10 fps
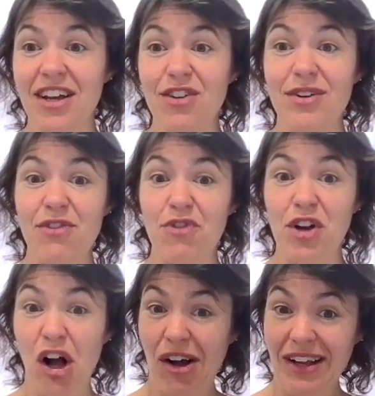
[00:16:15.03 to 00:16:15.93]
under a
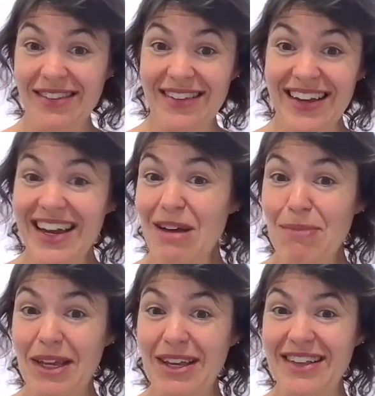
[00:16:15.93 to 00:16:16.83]
different guise,
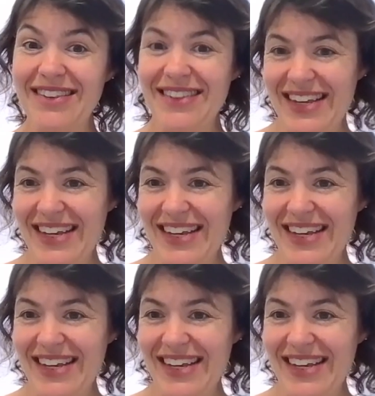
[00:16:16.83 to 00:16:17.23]
because